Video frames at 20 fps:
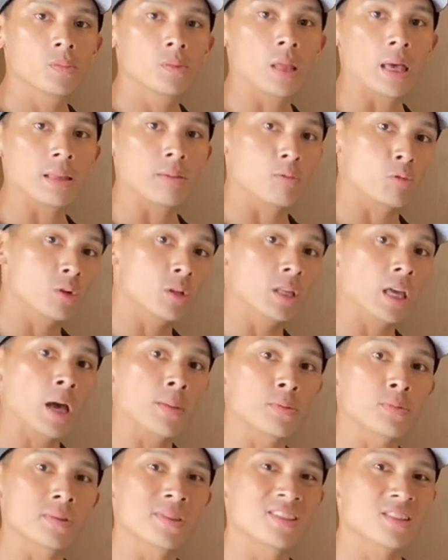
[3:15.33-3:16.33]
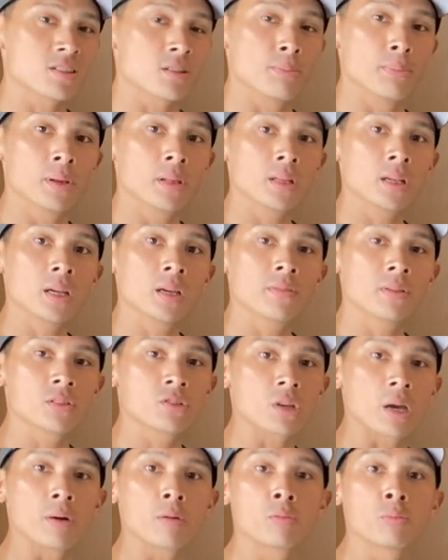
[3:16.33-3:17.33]
that really helps with the stability of it.
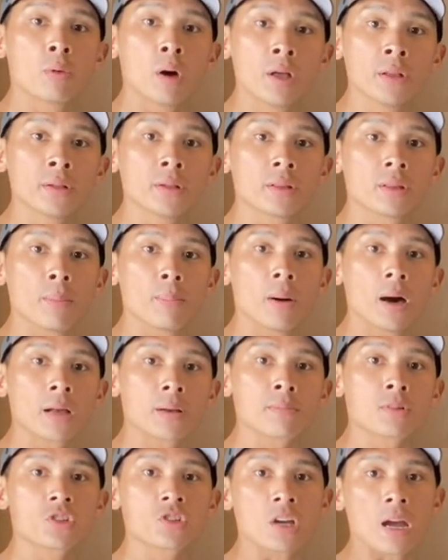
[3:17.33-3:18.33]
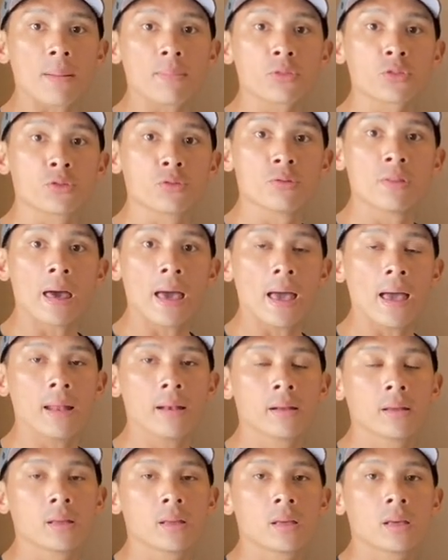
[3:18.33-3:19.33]
So I would run the bottom strap through
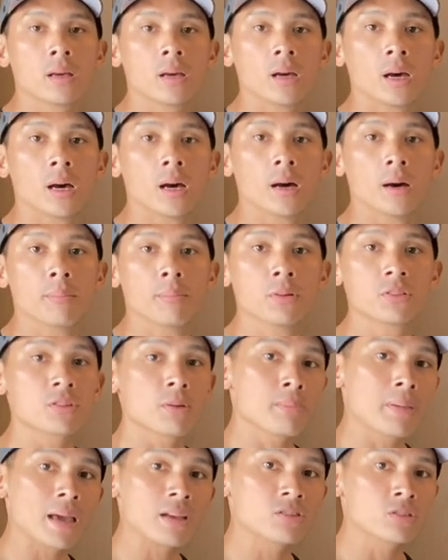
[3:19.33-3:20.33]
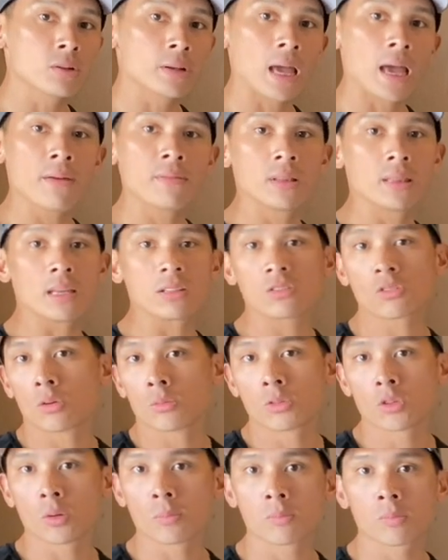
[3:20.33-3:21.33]
that. But some bags don't have it, that's
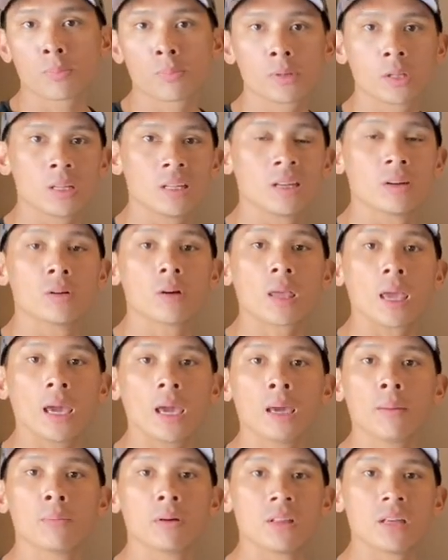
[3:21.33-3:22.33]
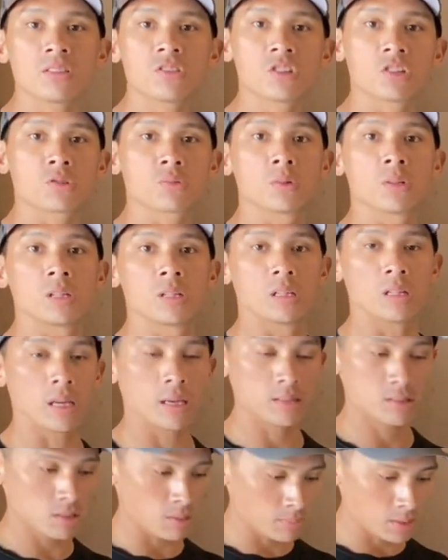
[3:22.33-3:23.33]
completely okay, but that's just
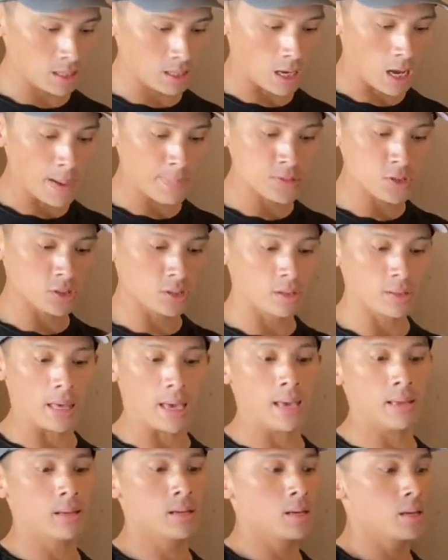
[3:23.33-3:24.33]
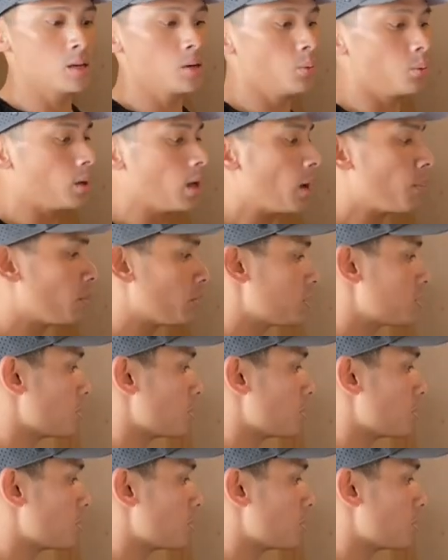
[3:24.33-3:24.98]
something optional that will help with the